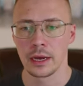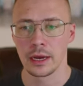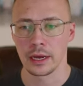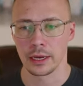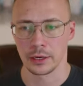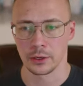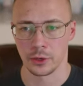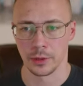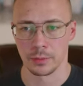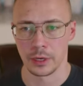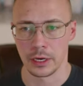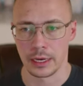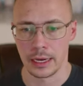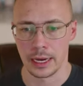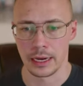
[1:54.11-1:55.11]

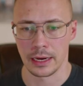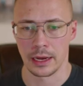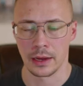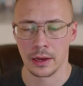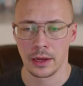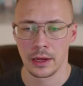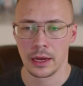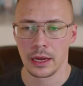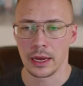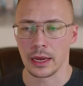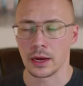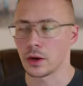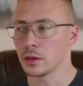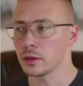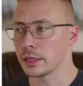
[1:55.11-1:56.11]
encrypted data.
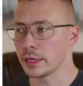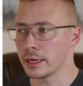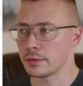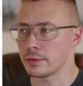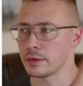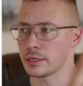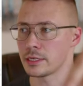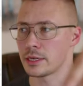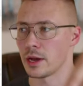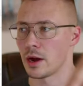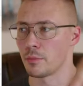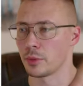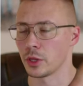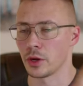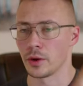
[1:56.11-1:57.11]
And I'll link this
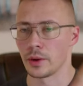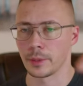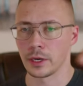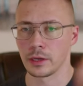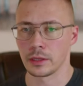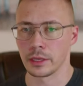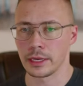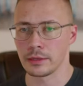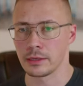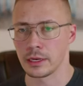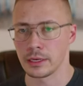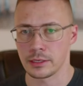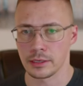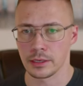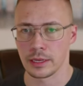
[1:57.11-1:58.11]
down below. I'm gonna link
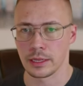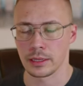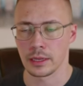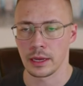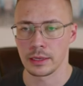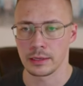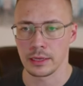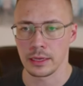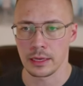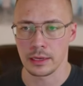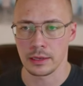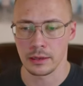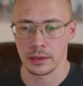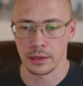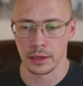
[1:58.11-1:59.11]
this and then
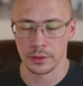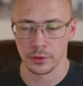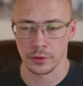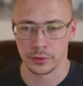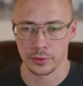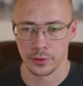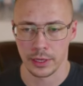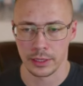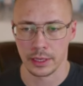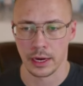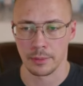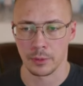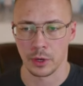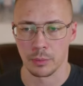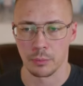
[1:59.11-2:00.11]
the other thread that
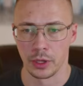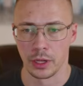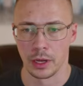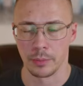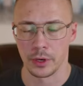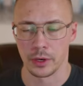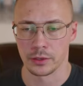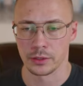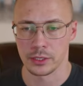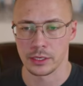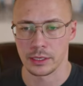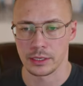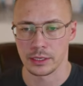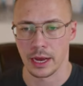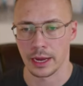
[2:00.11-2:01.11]
I'm gonna up here in just
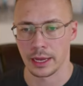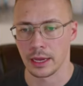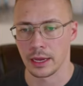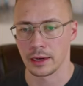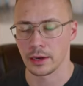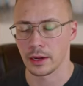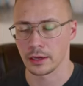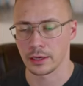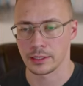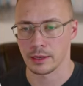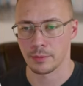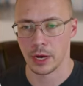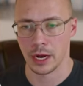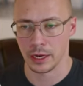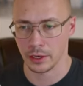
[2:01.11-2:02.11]
a second, because I'm
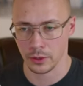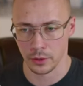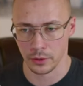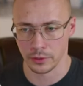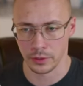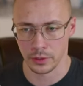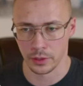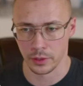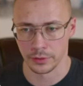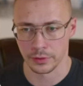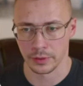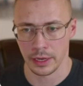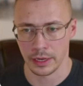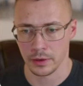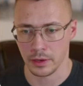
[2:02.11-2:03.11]
not gonna go through the whole
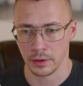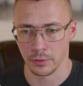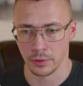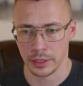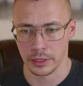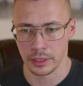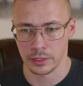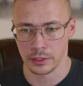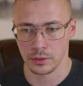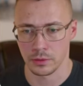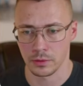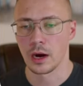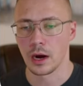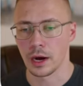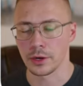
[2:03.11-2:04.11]
thing. You could read this
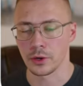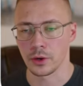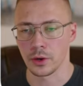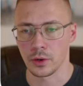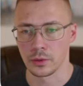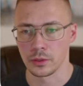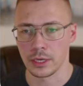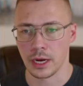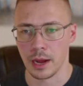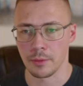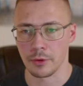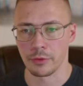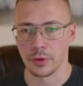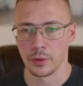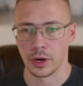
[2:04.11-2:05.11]
on your own time
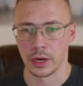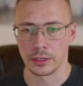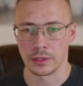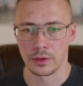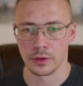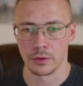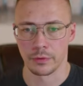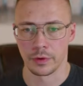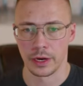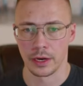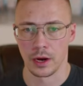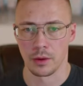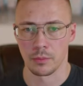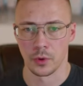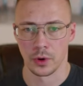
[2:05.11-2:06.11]
if you want to, to find
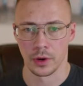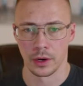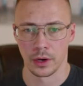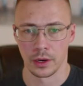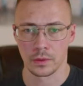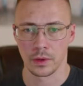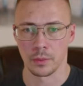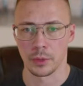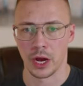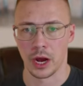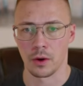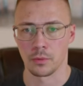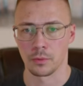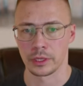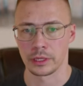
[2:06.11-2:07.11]
out more
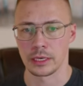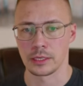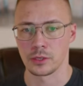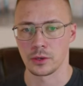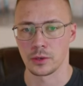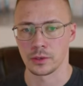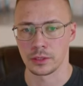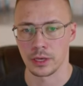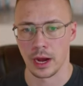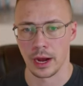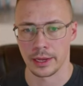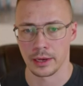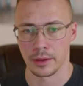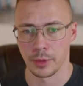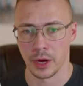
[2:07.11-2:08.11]
about what these are
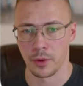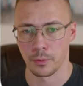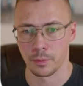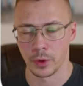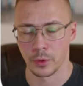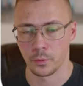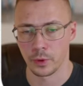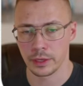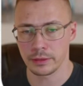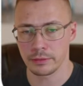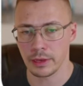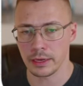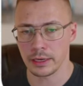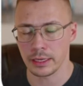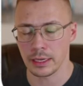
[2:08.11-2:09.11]
talking about. But one
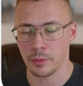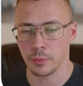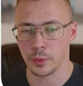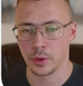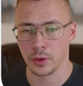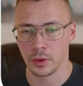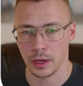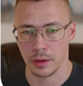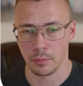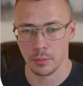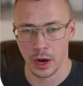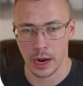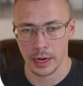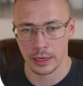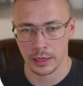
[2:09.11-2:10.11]
thing to keep in
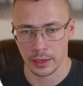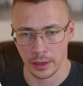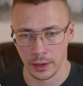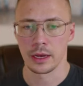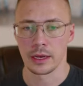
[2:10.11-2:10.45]
mind here